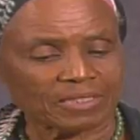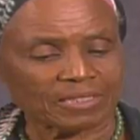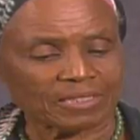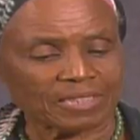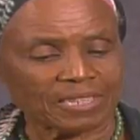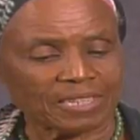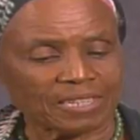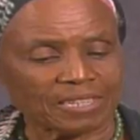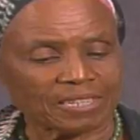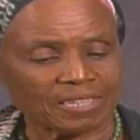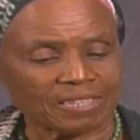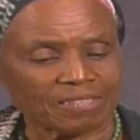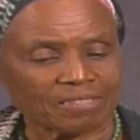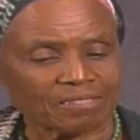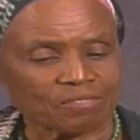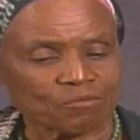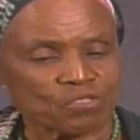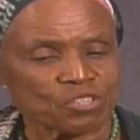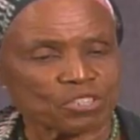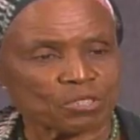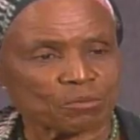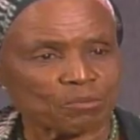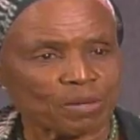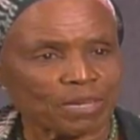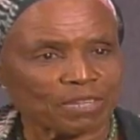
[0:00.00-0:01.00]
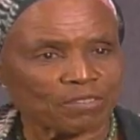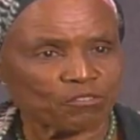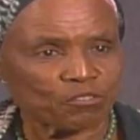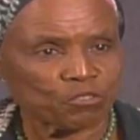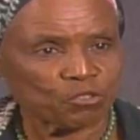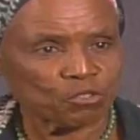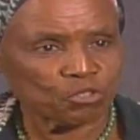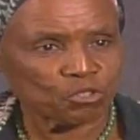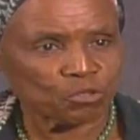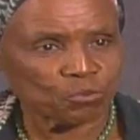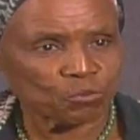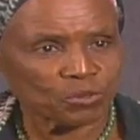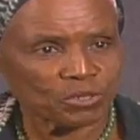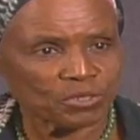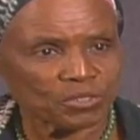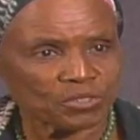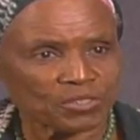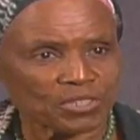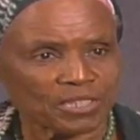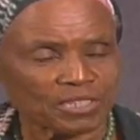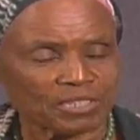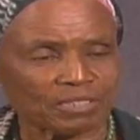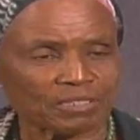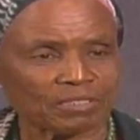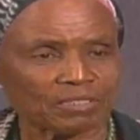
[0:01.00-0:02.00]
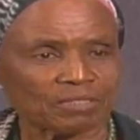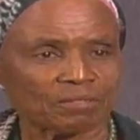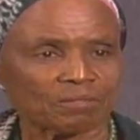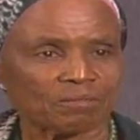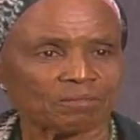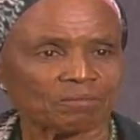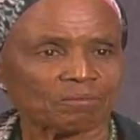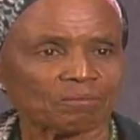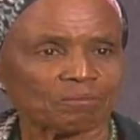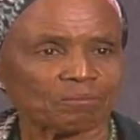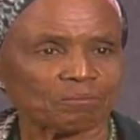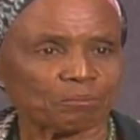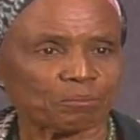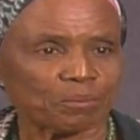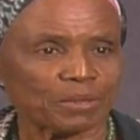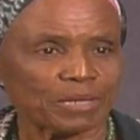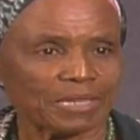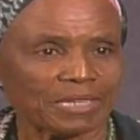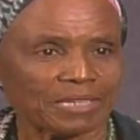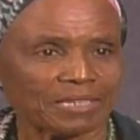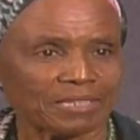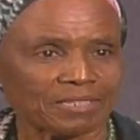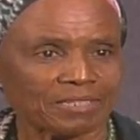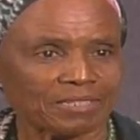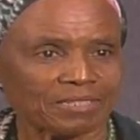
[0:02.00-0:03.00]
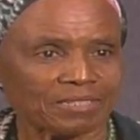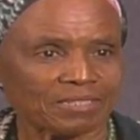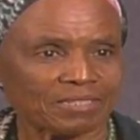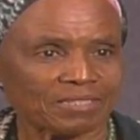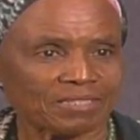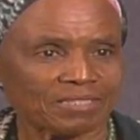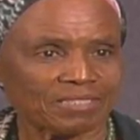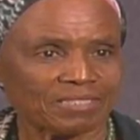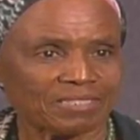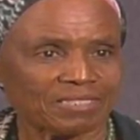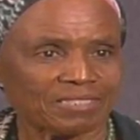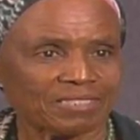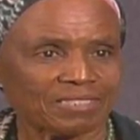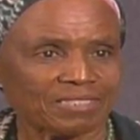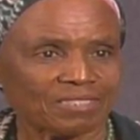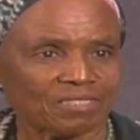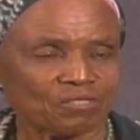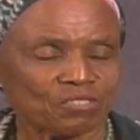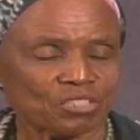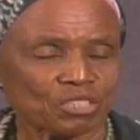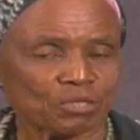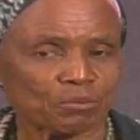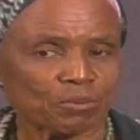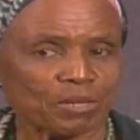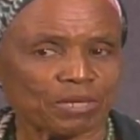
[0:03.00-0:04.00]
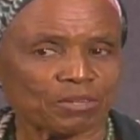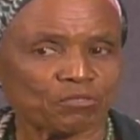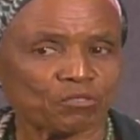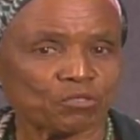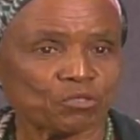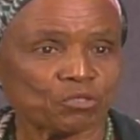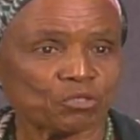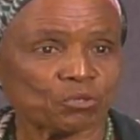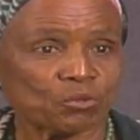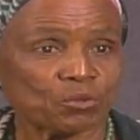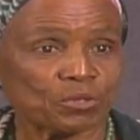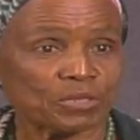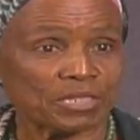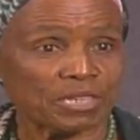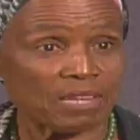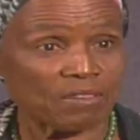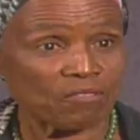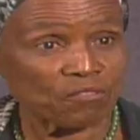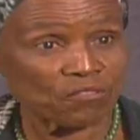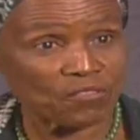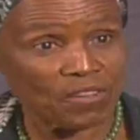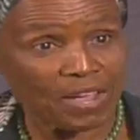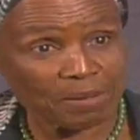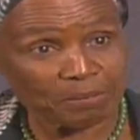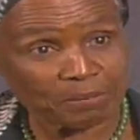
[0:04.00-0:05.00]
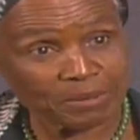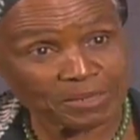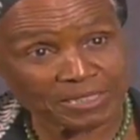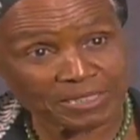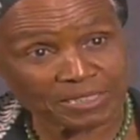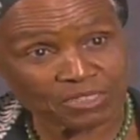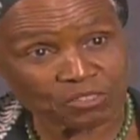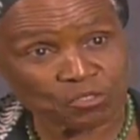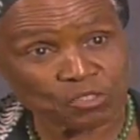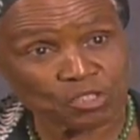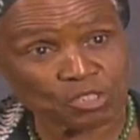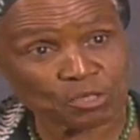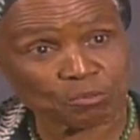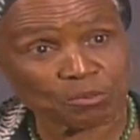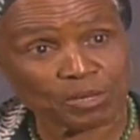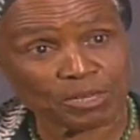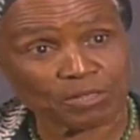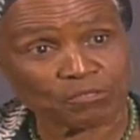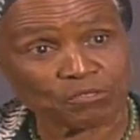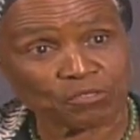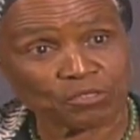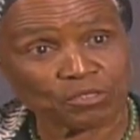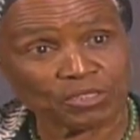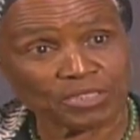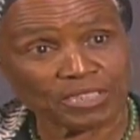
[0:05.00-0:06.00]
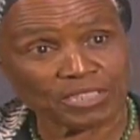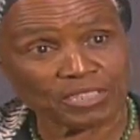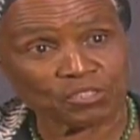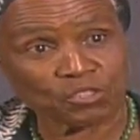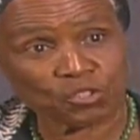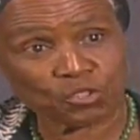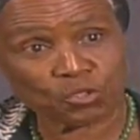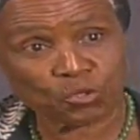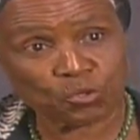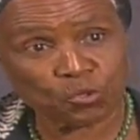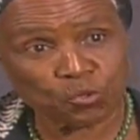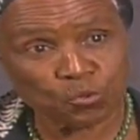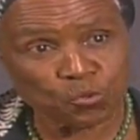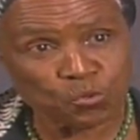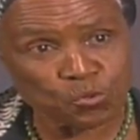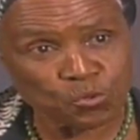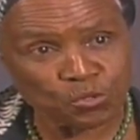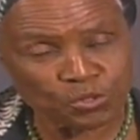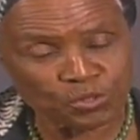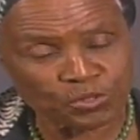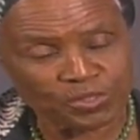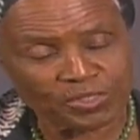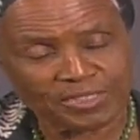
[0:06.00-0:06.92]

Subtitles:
are respectful towards their peers, respectful towards their families, respectful in school,